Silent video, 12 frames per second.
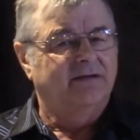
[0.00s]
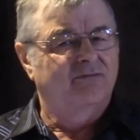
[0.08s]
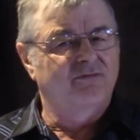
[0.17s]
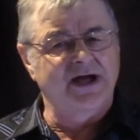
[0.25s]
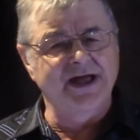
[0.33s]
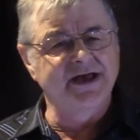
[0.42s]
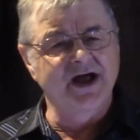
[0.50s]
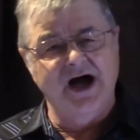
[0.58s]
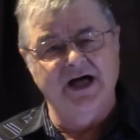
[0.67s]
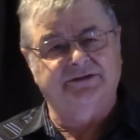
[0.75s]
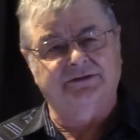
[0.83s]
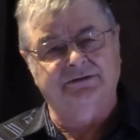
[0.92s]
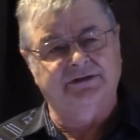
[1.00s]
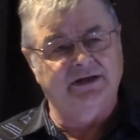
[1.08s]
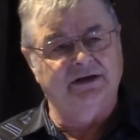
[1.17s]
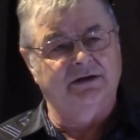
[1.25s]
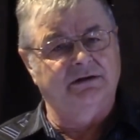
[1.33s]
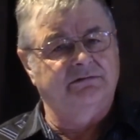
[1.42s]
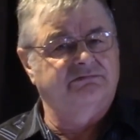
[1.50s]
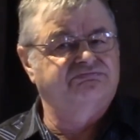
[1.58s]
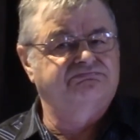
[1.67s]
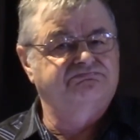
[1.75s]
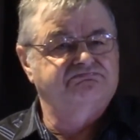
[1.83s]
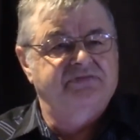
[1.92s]
Why not? They're
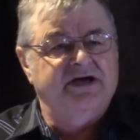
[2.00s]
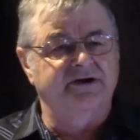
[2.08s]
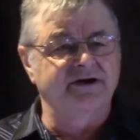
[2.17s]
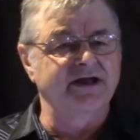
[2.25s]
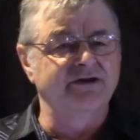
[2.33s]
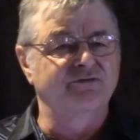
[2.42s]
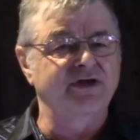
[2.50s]
better than